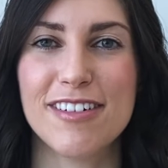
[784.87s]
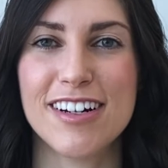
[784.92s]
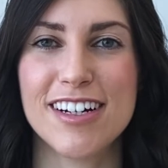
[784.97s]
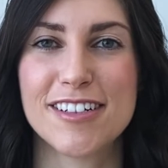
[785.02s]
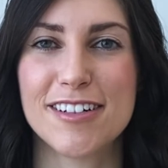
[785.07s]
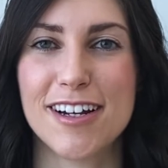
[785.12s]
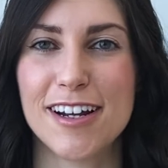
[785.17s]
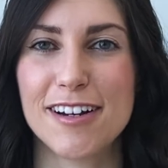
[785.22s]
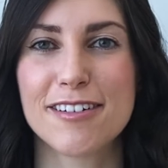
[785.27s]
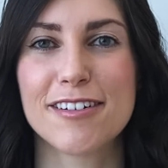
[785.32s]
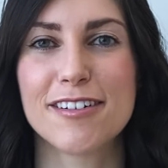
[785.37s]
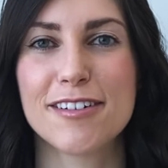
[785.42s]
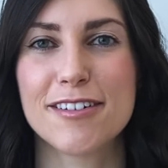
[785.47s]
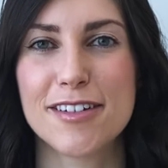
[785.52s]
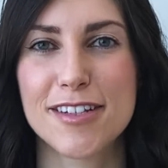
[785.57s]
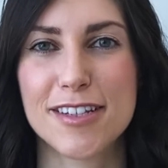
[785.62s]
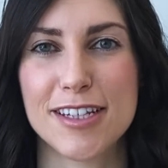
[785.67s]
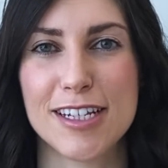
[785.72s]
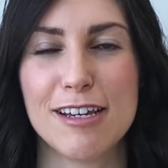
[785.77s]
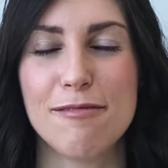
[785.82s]
to try to go to
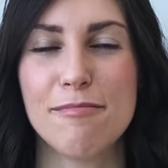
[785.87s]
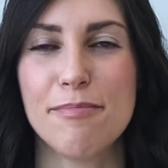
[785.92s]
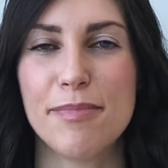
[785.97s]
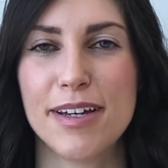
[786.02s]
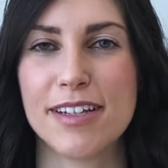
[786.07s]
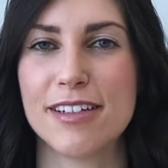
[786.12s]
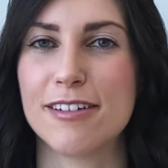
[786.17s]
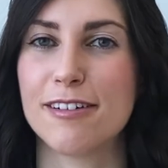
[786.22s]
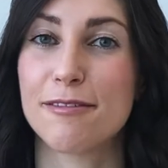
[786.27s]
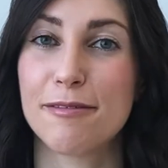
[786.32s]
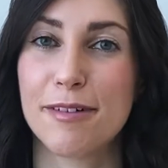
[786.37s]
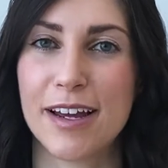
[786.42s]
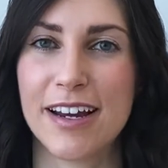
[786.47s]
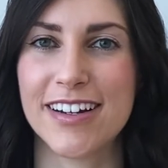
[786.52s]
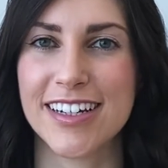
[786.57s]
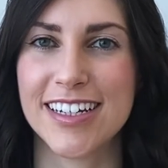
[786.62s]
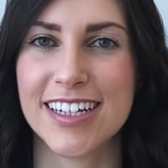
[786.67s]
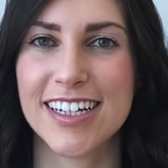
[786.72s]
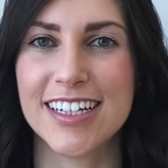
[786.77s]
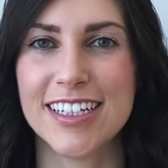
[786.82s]
sleep and you're
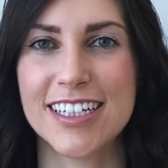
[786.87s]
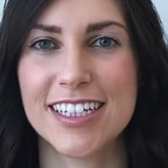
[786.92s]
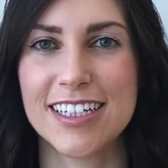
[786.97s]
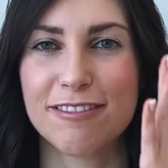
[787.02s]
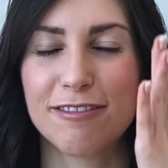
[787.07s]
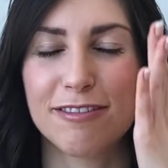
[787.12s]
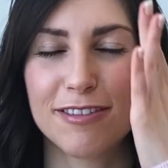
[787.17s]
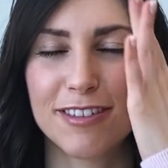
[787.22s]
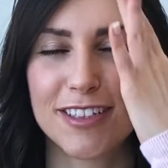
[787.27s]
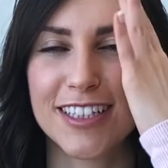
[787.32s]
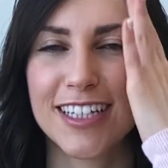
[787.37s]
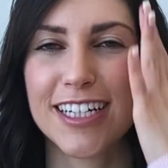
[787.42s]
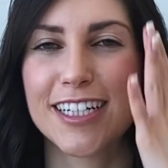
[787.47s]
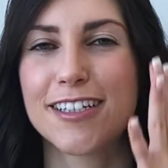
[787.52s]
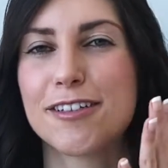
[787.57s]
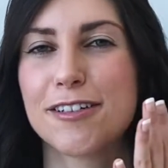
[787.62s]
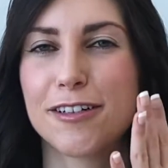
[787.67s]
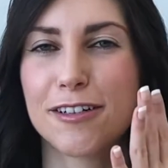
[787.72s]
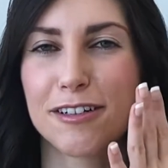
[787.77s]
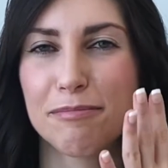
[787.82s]
wearing it, it'll stick
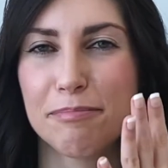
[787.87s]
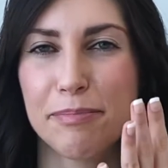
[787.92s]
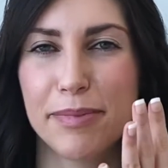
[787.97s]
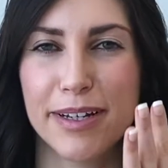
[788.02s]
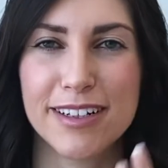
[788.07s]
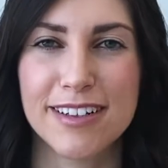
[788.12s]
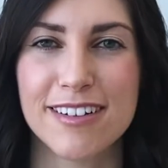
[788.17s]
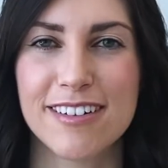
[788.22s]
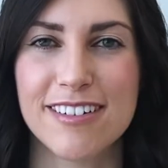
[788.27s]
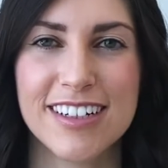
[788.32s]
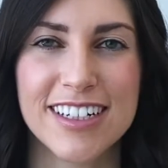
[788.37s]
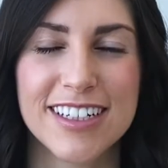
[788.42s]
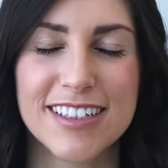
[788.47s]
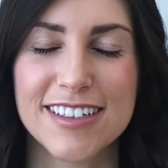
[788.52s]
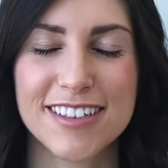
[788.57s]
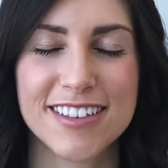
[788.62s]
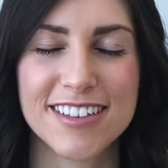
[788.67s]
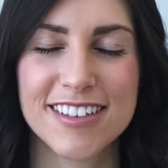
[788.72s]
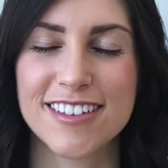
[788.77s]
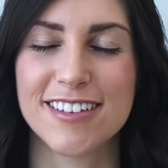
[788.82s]
to your pillow and it's
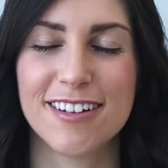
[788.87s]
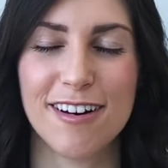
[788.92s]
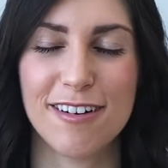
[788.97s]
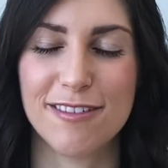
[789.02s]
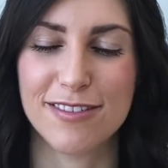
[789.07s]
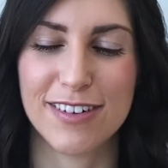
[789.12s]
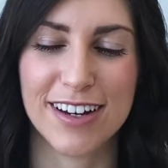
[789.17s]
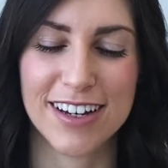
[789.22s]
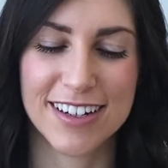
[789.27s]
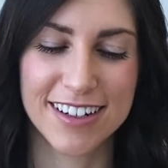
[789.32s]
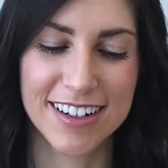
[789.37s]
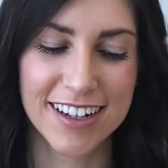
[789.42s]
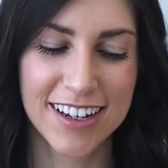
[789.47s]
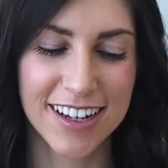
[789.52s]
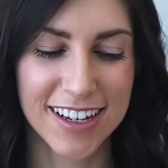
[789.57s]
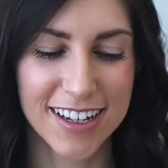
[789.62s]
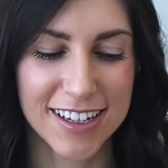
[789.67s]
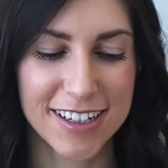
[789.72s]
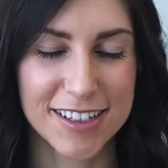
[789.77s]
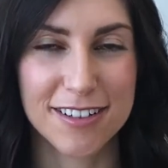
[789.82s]
just not fun.
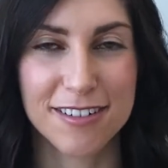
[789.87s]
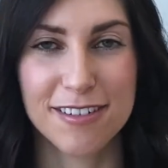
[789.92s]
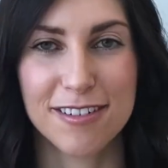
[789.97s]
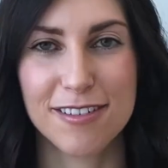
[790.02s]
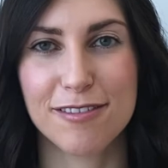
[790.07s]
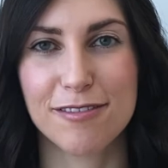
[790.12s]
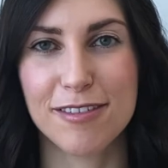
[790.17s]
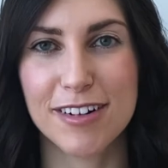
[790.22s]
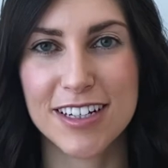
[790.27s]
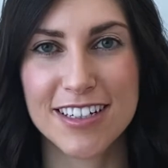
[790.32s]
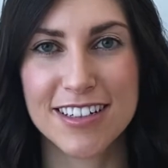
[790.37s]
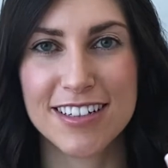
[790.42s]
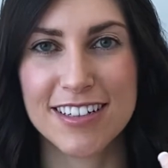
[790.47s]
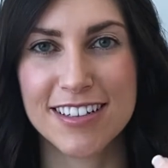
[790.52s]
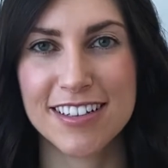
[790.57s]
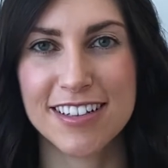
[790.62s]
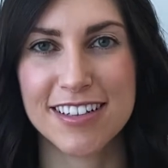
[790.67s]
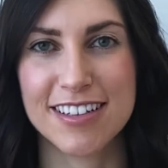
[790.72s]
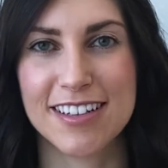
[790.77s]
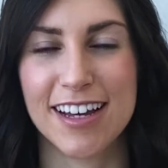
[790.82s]
So once this
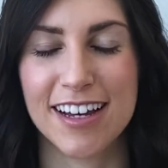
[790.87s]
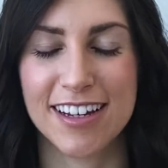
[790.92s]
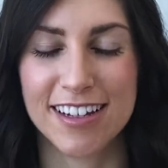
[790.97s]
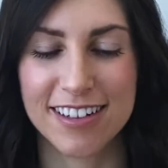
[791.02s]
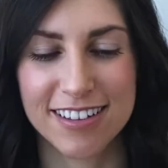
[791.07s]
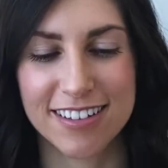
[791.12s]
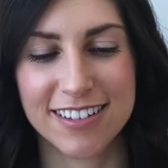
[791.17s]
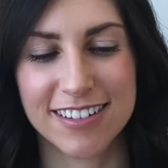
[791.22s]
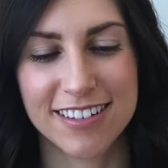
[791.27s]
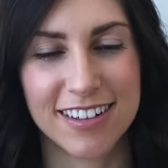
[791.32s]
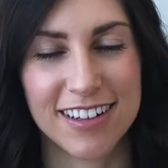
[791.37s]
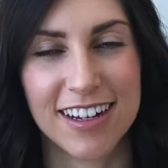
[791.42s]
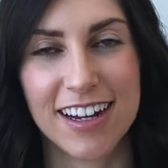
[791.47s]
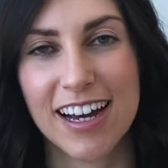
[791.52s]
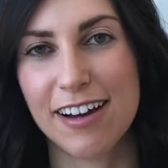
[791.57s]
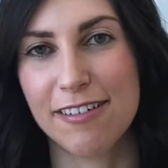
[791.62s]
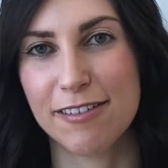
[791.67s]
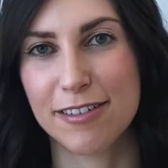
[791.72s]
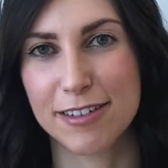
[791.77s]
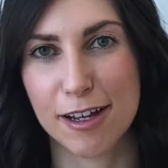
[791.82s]
is done,
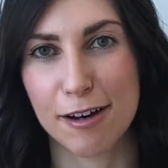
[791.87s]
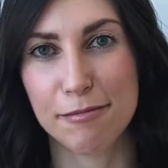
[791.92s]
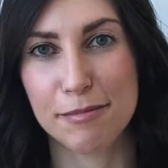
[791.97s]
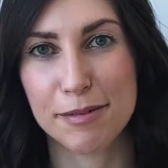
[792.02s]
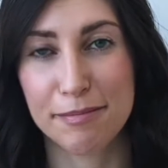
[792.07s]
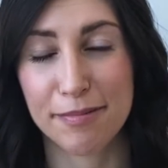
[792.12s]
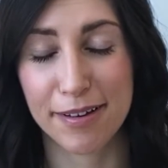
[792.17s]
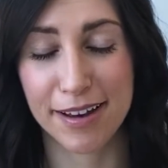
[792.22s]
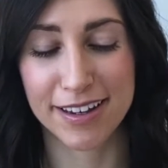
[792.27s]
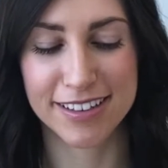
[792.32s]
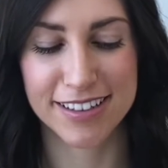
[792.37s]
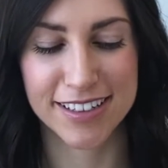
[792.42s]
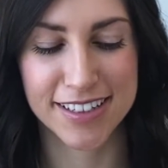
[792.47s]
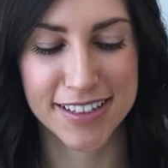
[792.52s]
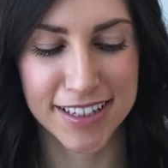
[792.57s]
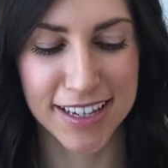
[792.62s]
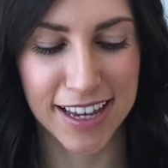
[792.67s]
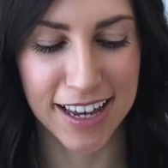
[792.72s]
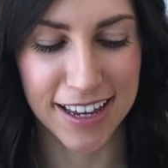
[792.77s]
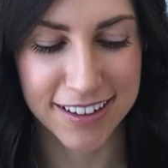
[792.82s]
I will not be buying this
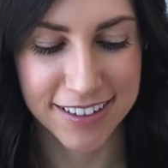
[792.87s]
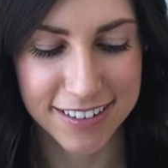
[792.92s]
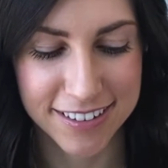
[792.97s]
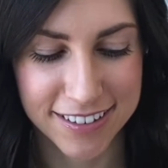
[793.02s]
again.